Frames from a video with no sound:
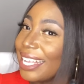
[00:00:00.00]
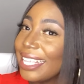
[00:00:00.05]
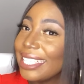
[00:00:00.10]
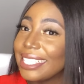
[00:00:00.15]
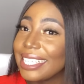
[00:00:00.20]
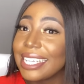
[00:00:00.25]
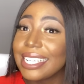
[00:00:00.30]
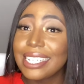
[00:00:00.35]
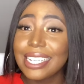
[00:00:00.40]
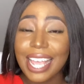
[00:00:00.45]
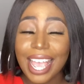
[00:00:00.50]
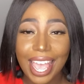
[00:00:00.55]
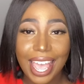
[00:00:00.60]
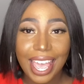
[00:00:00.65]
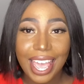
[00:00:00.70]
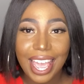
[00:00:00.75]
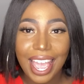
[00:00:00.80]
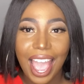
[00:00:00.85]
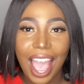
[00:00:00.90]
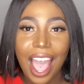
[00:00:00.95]

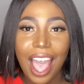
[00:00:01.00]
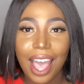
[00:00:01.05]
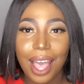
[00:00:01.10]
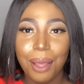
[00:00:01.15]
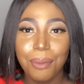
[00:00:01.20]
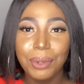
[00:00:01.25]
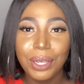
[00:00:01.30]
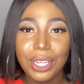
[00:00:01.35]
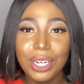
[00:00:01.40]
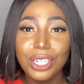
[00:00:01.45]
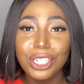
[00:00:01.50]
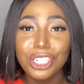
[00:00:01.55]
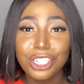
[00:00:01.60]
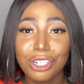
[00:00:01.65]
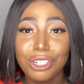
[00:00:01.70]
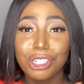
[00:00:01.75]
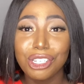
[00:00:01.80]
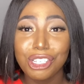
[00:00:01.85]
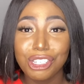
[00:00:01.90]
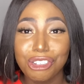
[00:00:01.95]
Today, I'm gonna
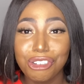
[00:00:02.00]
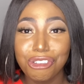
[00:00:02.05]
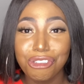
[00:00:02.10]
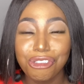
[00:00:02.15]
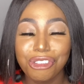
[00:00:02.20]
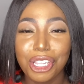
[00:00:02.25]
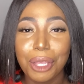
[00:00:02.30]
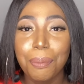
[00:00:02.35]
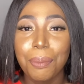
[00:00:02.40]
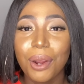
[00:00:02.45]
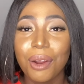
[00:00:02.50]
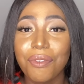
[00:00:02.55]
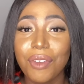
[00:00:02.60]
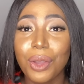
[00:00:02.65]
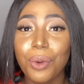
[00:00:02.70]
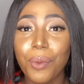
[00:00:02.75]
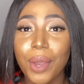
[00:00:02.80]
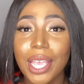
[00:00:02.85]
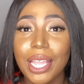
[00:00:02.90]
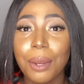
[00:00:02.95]
show you the perfect
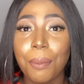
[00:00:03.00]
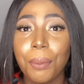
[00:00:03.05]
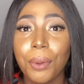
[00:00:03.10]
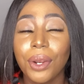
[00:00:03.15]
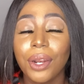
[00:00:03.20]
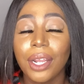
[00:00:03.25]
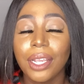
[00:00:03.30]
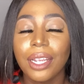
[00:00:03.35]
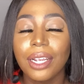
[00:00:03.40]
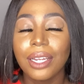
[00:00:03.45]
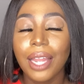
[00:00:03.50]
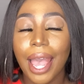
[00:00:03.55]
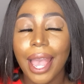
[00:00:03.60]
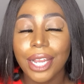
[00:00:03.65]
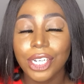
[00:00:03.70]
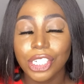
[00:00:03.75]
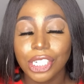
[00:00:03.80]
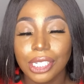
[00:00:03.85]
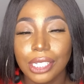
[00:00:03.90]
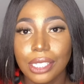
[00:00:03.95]
way to put on your
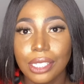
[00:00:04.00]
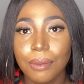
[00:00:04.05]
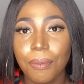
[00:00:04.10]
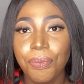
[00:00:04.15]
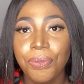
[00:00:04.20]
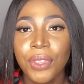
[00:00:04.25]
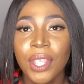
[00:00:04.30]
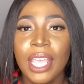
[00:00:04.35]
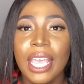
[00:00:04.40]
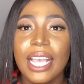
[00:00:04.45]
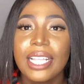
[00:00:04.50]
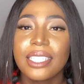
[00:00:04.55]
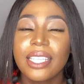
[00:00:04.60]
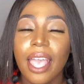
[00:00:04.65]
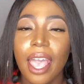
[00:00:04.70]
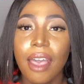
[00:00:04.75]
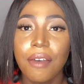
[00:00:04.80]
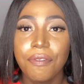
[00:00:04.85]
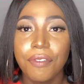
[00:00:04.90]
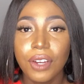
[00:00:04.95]
lashes. It's
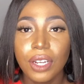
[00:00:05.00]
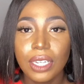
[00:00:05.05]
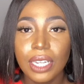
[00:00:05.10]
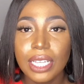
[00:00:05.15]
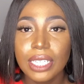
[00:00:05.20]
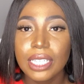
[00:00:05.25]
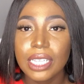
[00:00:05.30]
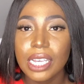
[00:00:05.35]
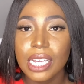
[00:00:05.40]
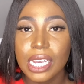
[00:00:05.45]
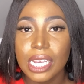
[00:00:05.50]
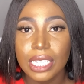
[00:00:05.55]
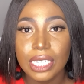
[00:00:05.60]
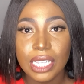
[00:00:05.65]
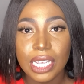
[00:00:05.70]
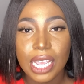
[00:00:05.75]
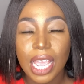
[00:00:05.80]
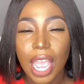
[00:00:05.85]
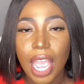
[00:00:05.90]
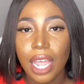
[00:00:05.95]
effortless,
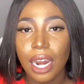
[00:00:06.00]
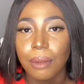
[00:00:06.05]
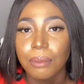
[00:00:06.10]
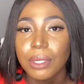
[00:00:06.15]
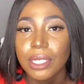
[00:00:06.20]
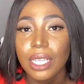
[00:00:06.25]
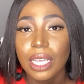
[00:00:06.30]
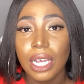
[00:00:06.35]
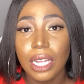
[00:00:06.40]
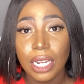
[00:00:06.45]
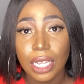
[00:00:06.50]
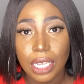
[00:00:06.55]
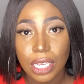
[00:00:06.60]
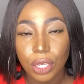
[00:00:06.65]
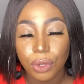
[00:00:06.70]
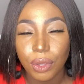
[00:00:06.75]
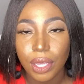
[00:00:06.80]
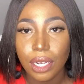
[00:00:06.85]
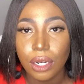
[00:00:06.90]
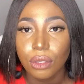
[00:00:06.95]
easy, and I'm telling
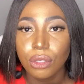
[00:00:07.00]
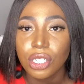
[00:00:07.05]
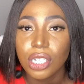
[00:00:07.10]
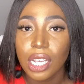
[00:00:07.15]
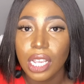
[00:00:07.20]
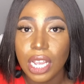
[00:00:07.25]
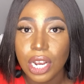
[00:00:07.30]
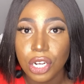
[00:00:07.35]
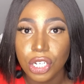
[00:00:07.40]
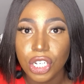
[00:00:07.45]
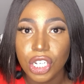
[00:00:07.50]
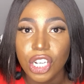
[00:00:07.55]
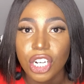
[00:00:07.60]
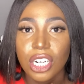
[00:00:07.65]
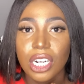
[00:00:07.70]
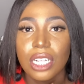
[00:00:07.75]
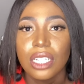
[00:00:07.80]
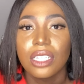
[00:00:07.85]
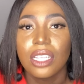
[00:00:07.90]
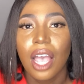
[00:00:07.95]
you, it'll change your
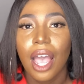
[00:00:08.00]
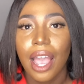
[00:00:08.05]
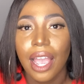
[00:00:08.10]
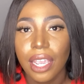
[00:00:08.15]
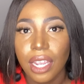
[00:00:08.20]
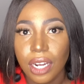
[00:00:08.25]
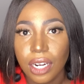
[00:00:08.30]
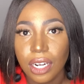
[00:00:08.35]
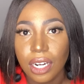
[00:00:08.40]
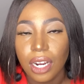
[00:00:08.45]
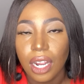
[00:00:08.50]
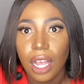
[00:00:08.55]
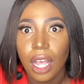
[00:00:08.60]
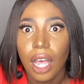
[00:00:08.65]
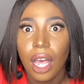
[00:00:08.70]
entire